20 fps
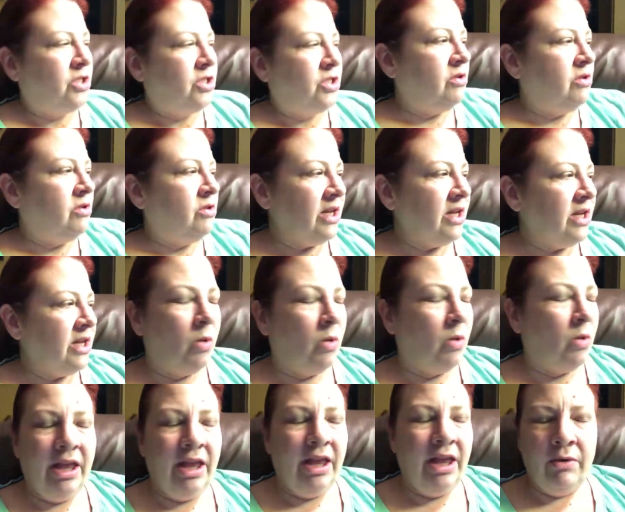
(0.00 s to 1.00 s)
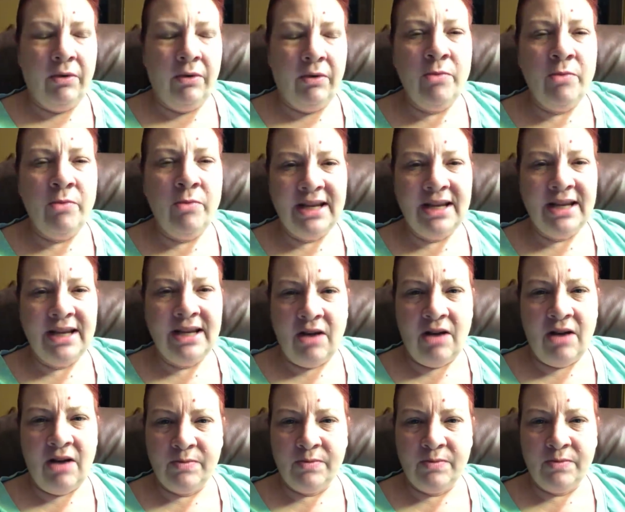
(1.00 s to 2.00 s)
Do you guys want, like, if you buy
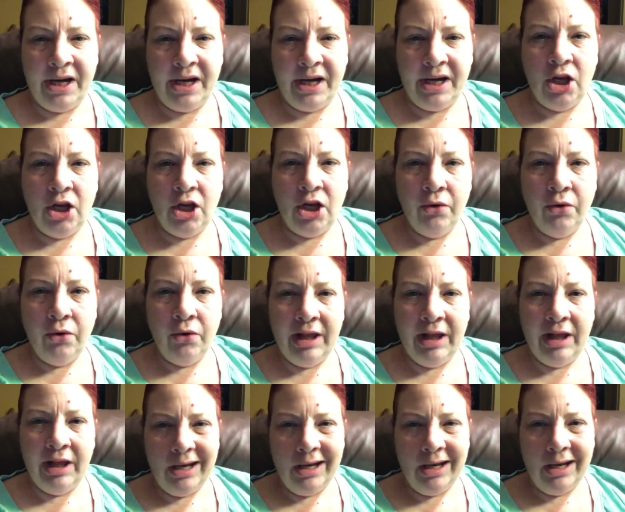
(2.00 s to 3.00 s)
towels brand new at, like,